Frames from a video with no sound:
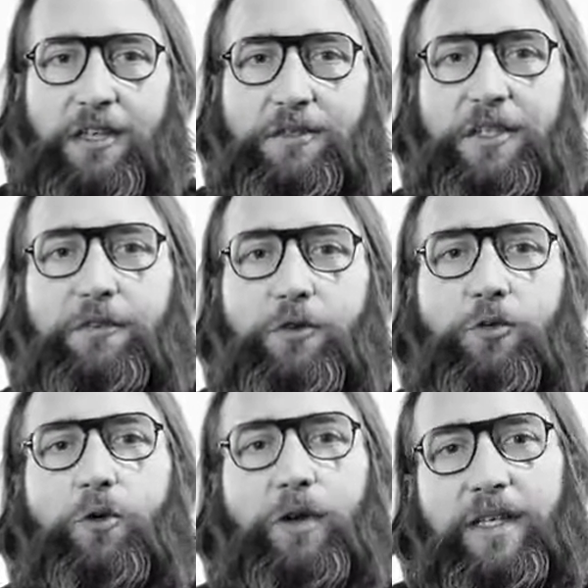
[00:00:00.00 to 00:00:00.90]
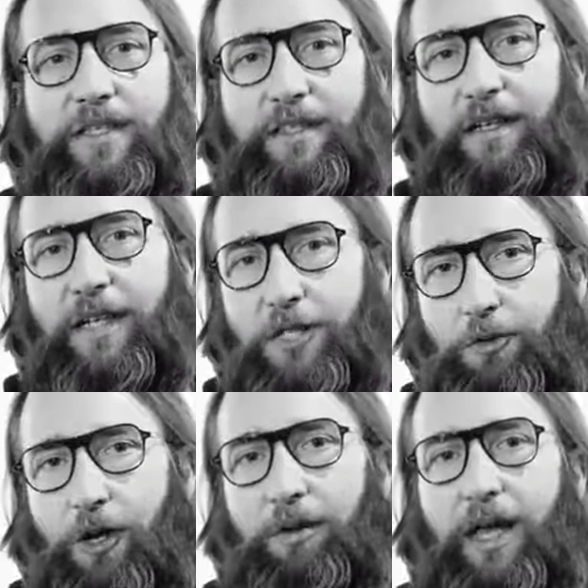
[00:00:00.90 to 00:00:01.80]
so to give you more insight
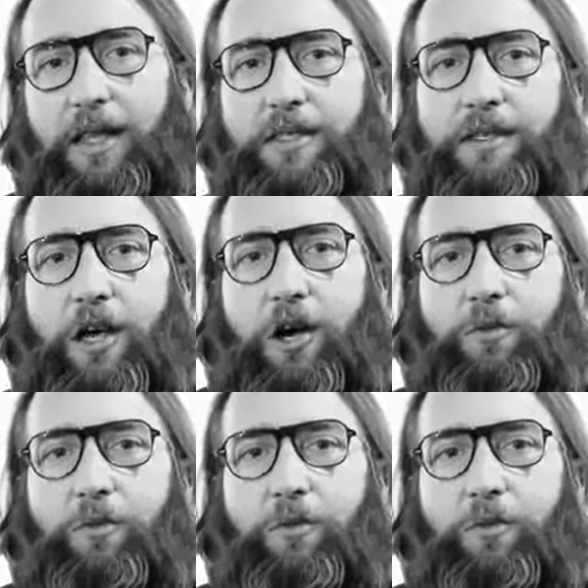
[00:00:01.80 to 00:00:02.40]
into our plans,